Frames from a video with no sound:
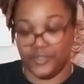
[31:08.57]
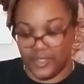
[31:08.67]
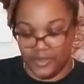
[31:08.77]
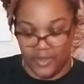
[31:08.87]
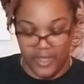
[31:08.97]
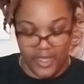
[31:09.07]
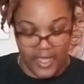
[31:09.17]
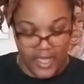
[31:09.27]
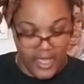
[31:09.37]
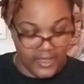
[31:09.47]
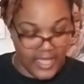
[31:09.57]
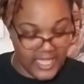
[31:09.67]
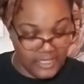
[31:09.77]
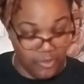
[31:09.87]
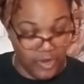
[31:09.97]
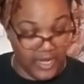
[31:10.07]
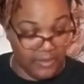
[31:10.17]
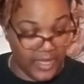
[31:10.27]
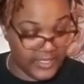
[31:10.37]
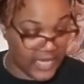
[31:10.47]
So that's pretty
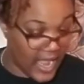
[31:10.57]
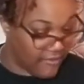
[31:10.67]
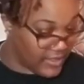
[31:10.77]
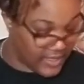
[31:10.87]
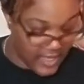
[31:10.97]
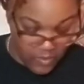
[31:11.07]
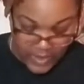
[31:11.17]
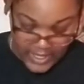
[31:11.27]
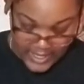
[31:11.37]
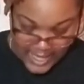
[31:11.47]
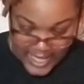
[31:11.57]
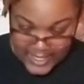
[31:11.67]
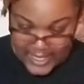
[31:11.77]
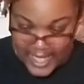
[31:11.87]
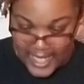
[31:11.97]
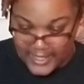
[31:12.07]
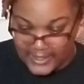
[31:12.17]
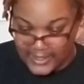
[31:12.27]
much everything we got, guys.